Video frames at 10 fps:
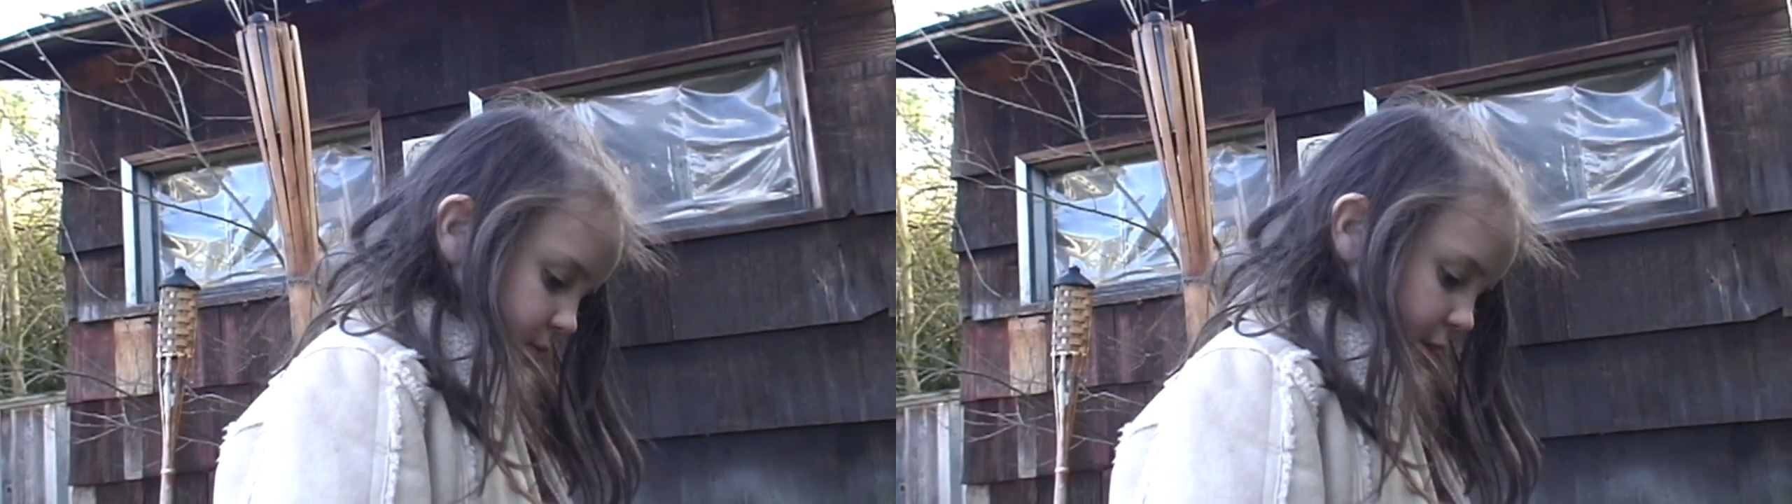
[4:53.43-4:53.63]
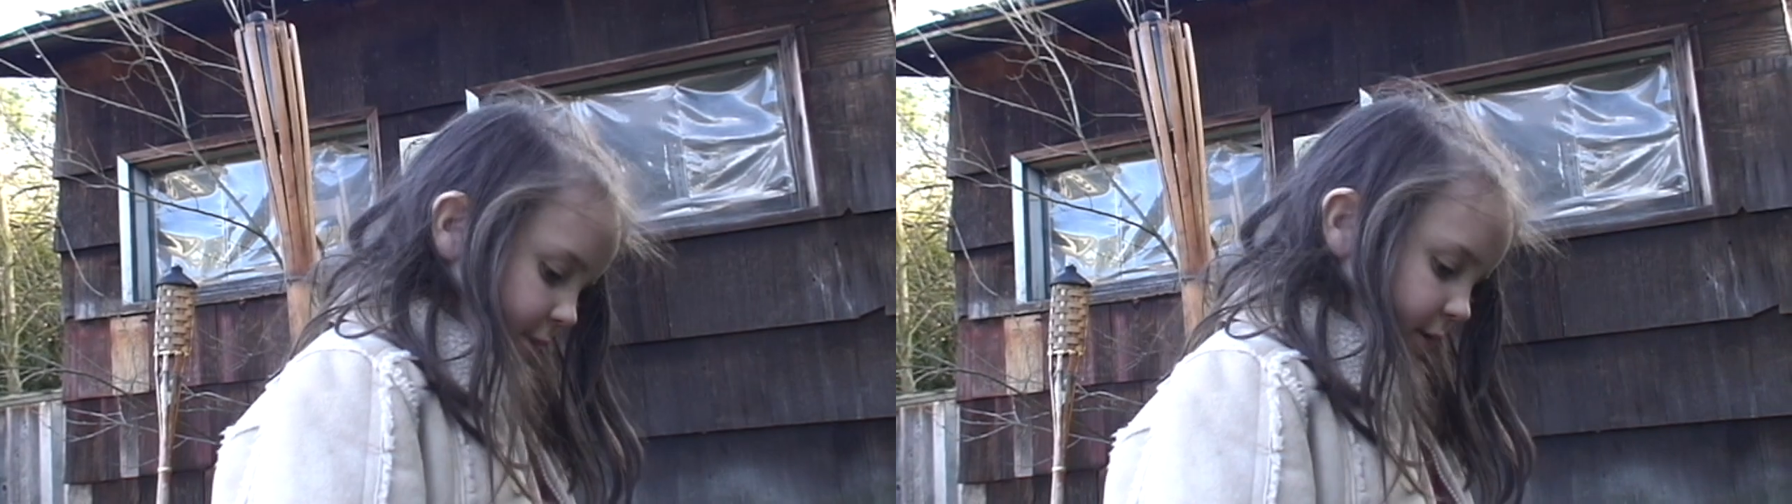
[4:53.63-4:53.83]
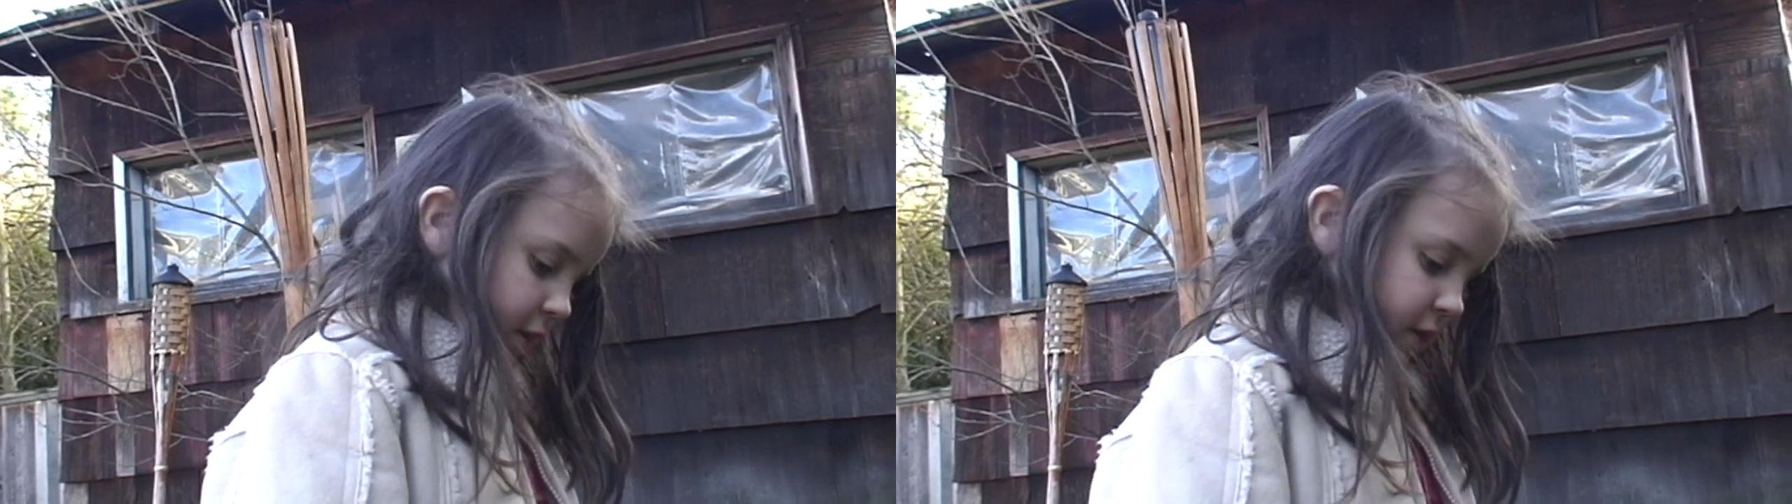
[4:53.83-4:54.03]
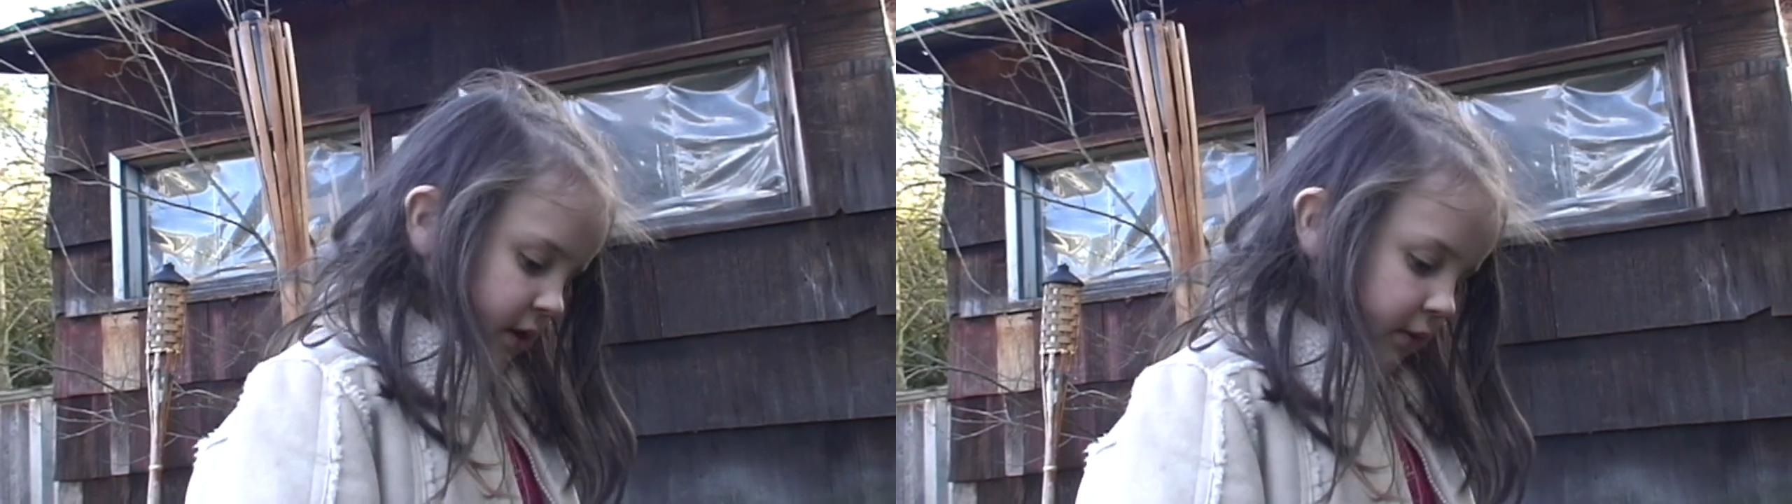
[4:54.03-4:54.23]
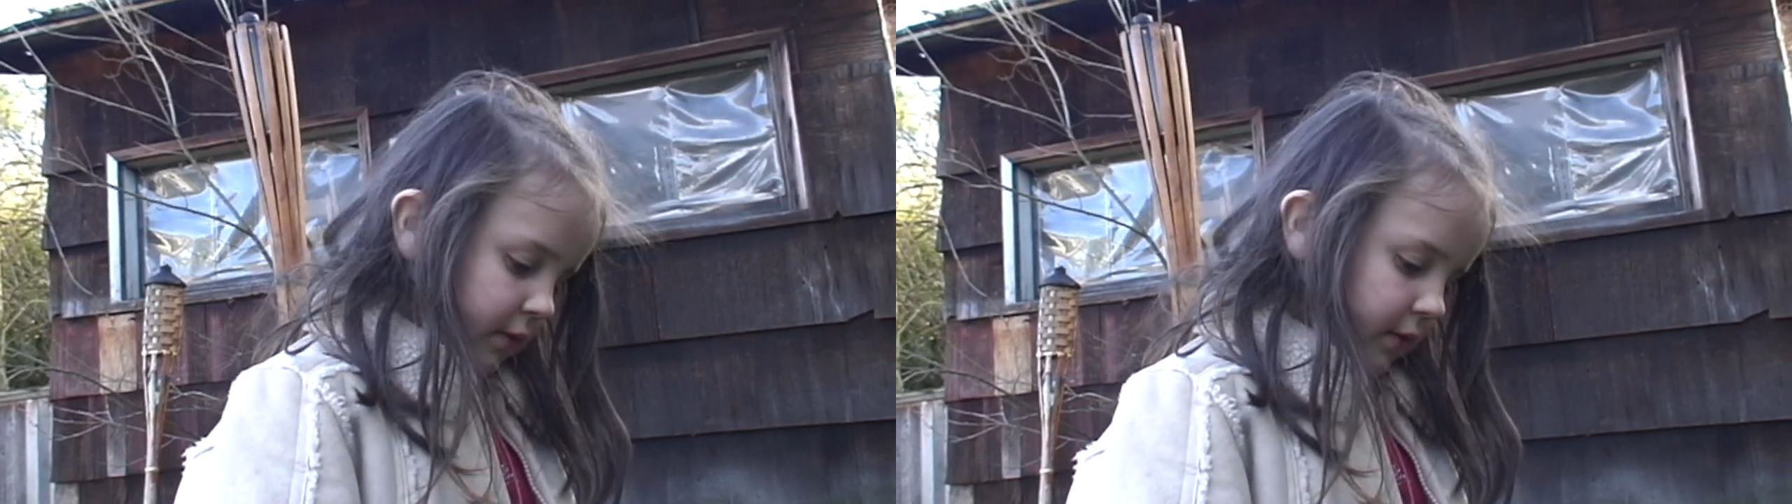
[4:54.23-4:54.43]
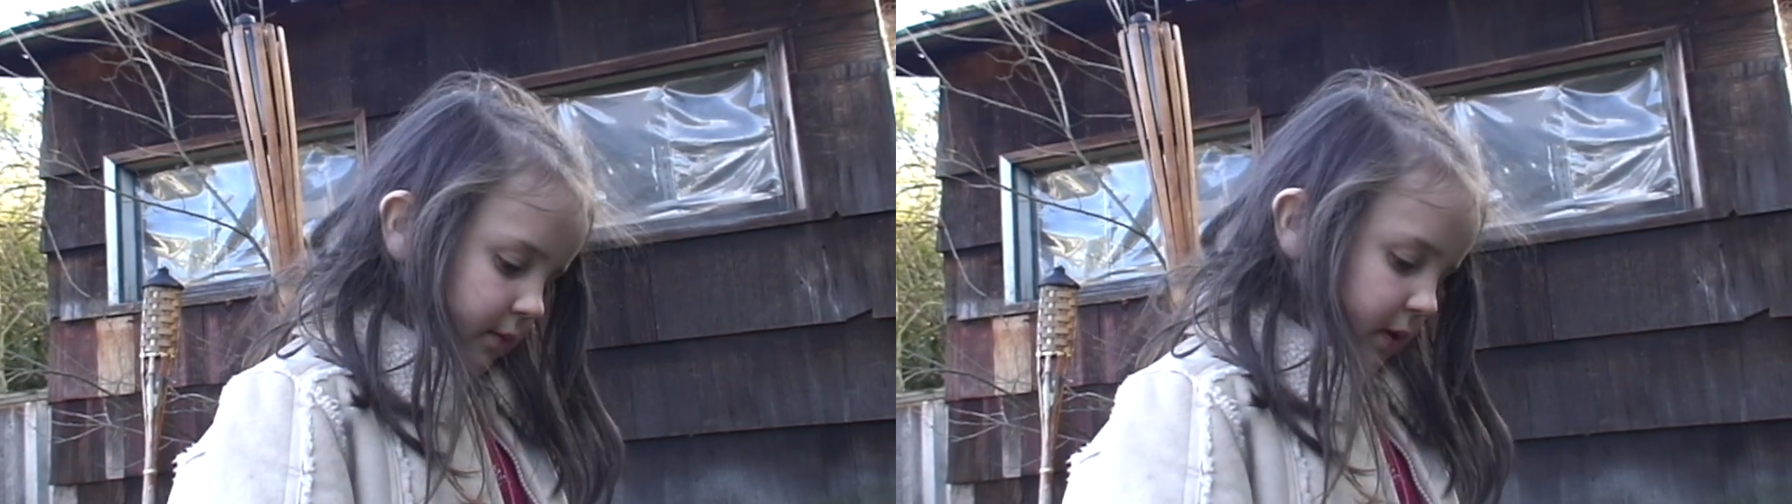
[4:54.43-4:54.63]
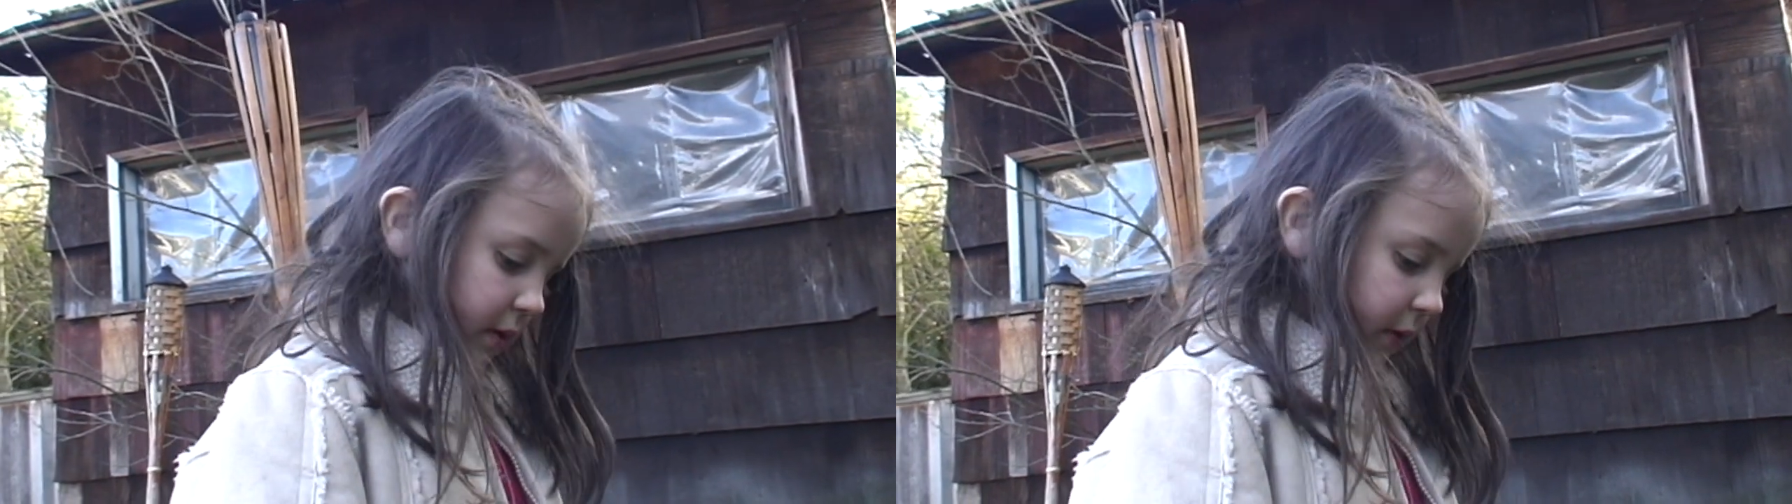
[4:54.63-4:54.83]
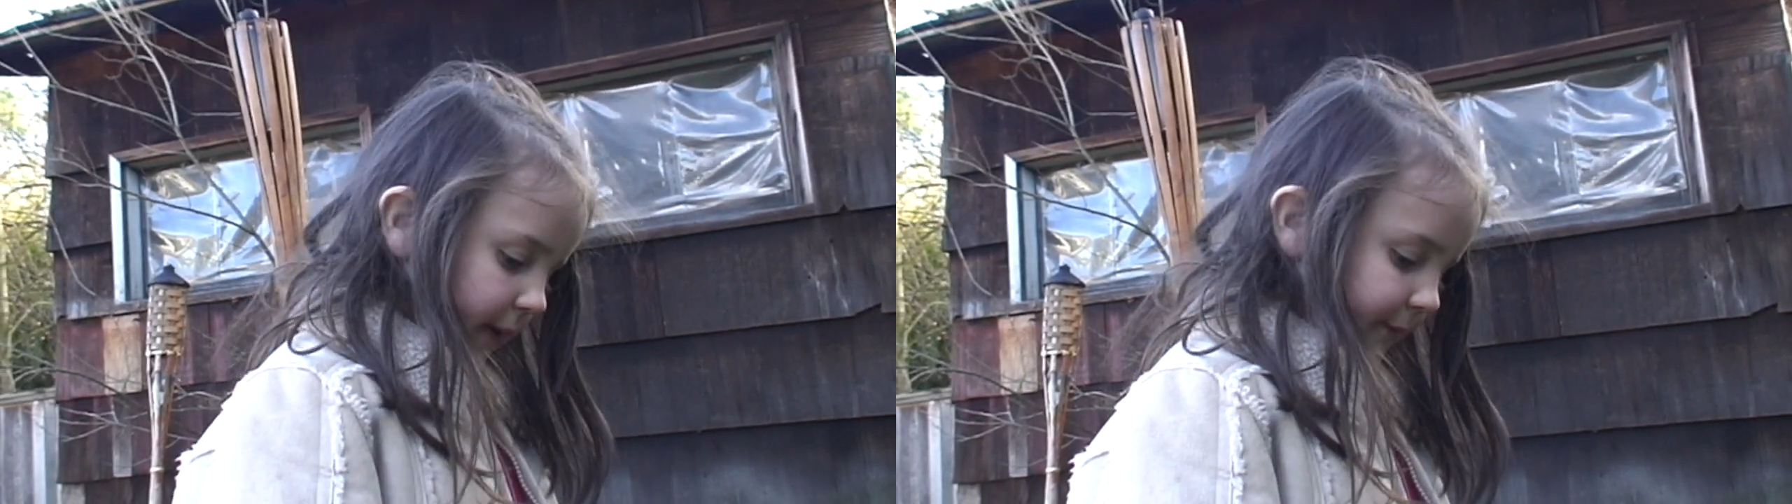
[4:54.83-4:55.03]
I thought she was going to be
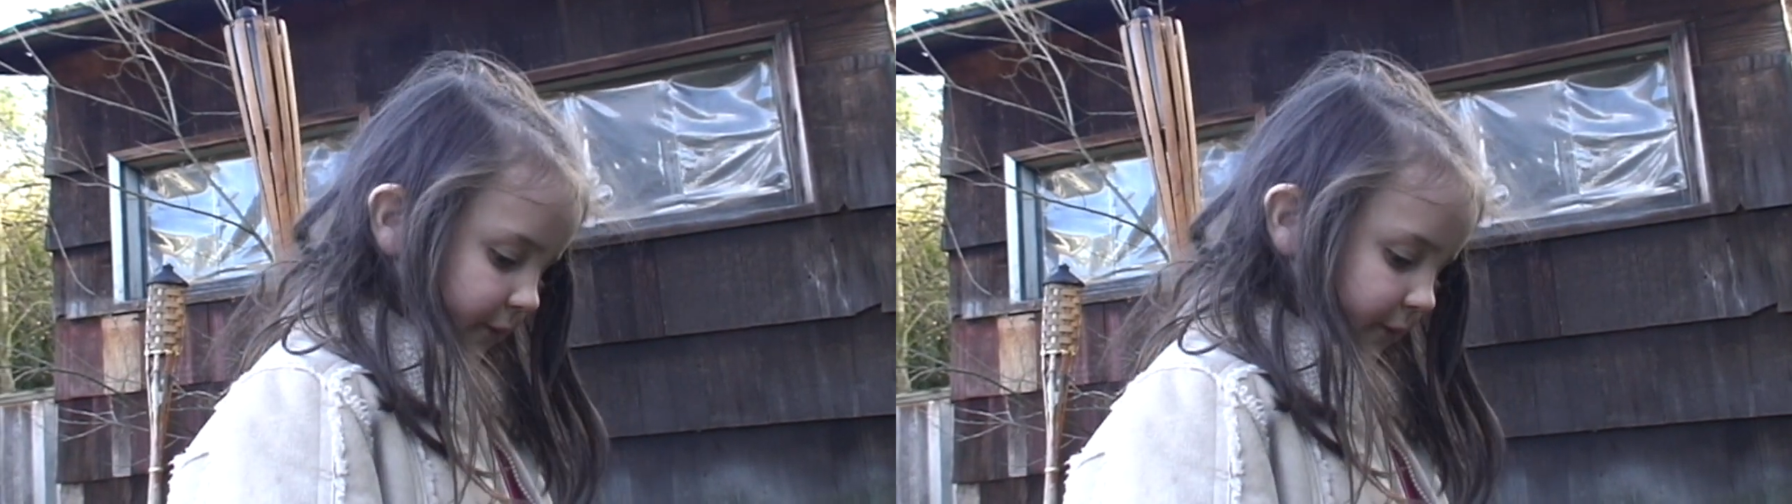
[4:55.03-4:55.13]
alive